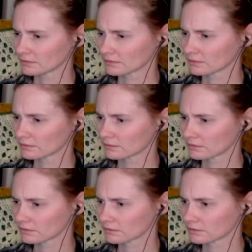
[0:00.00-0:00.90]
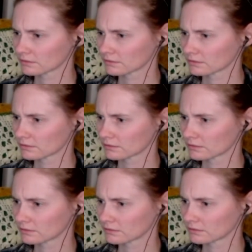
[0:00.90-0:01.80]

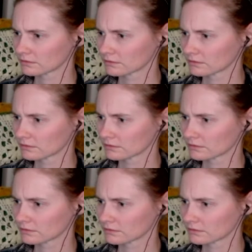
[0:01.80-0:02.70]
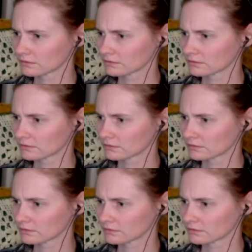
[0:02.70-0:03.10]
[no speech]